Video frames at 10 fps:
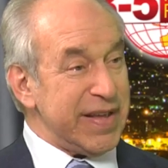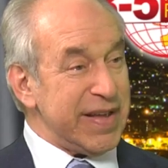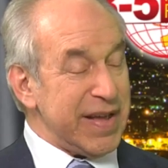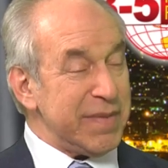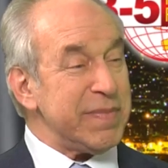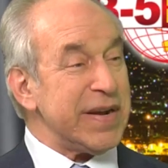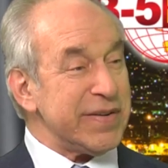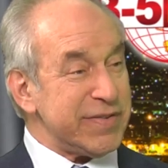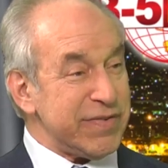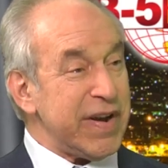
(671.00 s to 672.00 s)

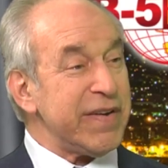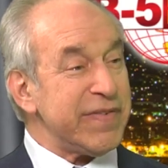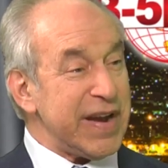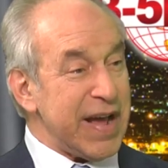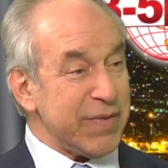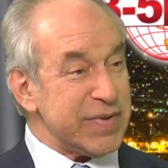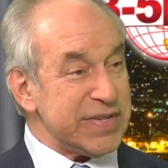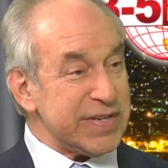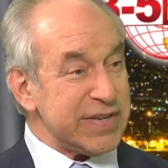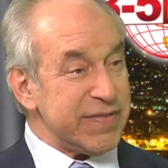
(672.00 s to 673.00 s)
administrative and
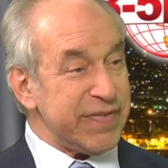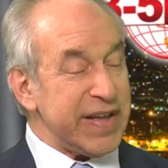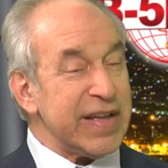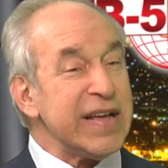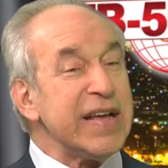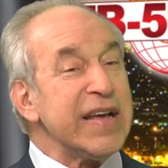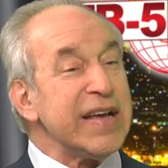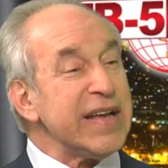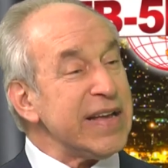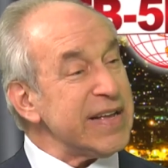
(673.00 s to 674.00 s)
acquisition fee.
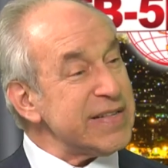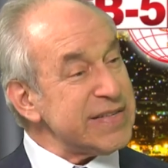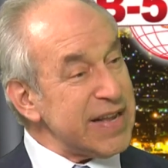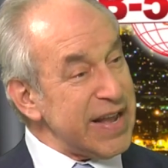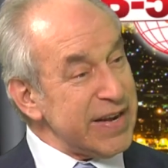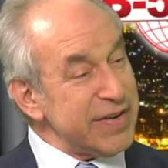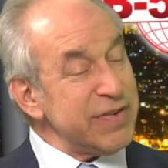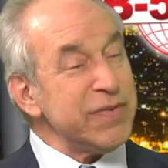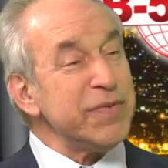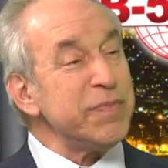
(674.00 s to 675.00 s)
It's a
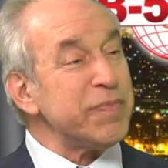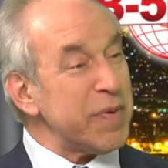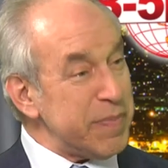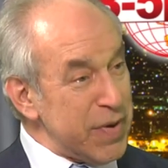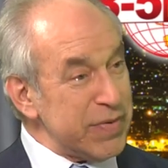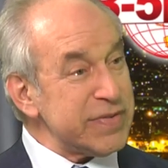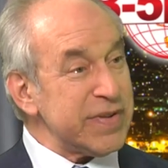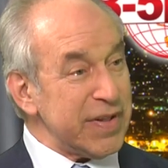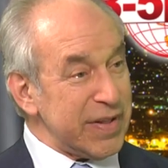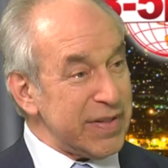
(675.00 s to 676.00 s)
new
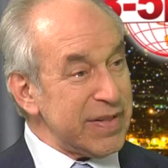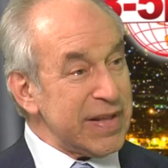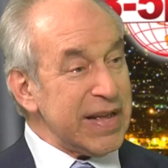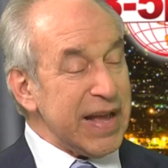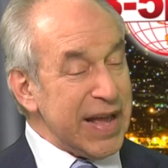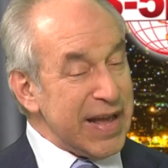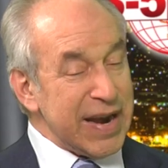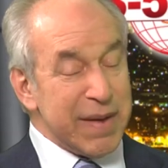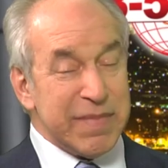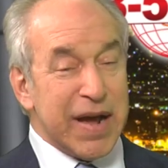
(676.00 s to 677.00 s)
proposal, and
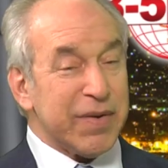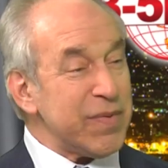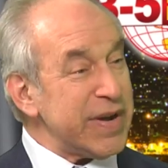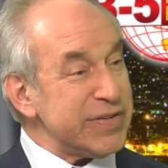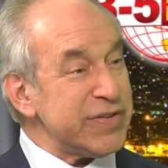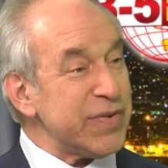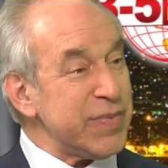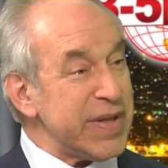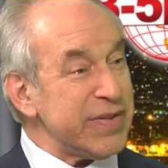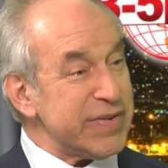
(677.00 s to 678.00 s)
I'm not quite sure
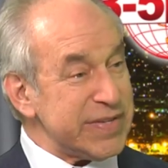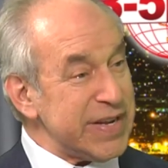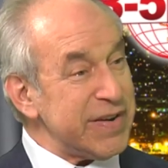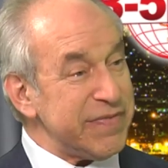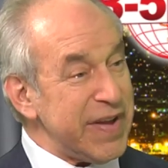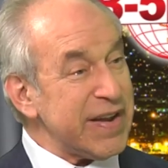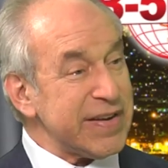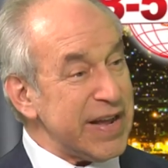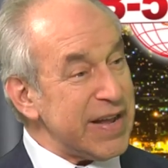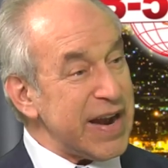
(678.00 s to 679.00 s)
whether it's in
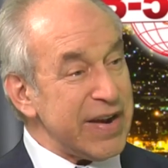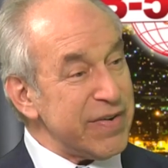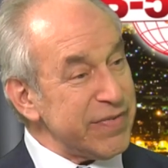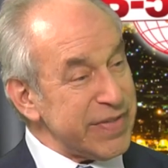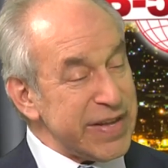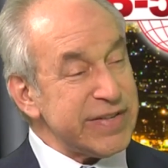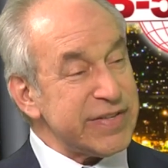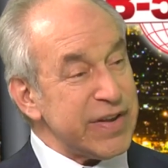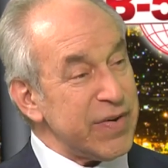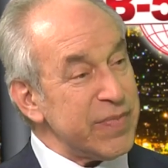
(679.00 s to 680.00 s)
effect yet, I don't think
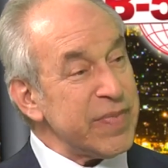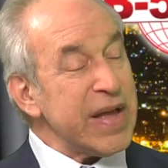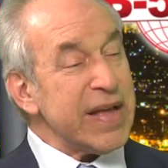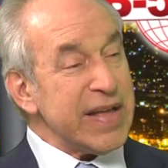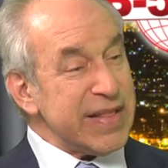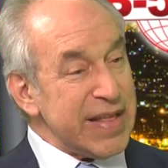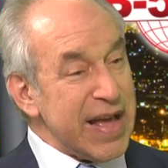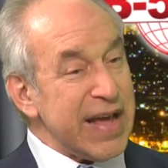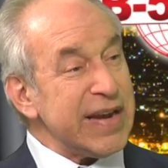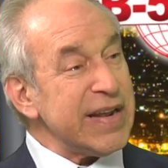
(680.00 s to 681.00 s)
so,
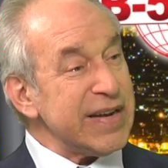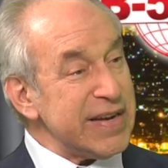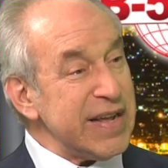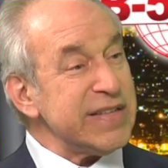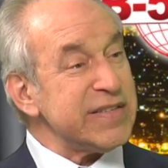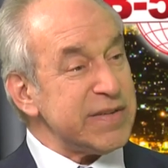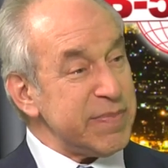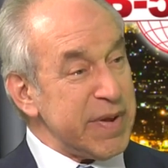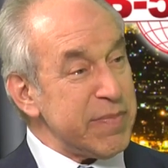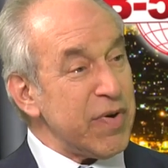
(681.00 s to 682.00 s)
that it needs to
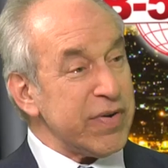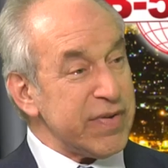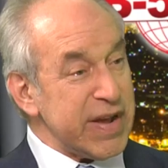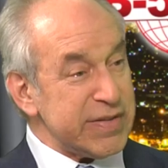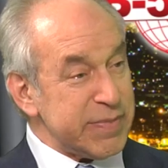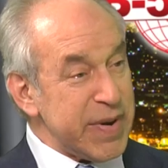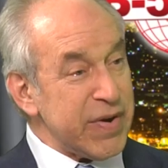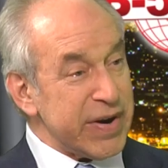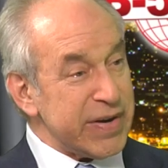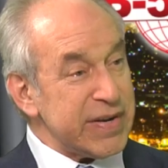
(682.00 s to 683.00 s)
be more
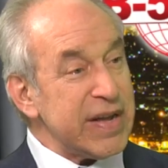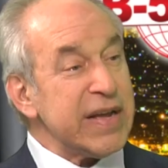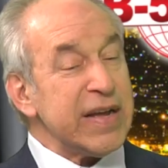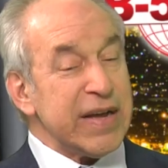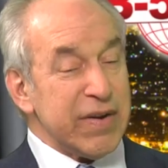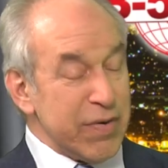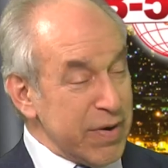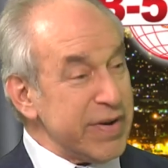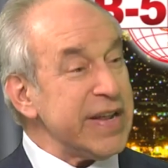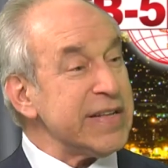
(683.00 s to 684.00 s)
transparent, or
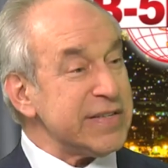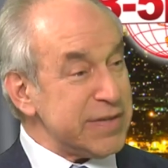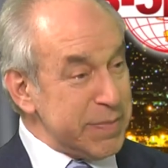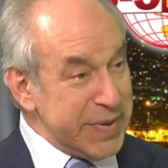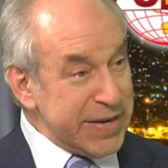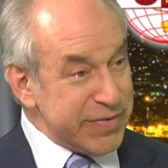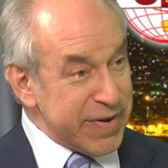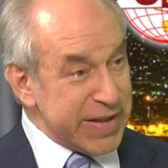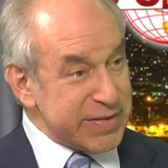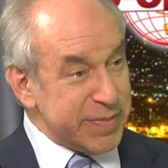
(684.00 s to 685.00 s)
it needs to be
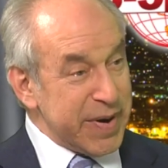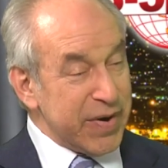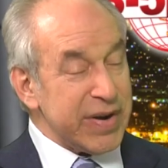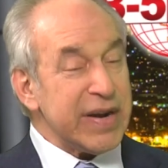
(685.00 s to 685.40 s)
transparent.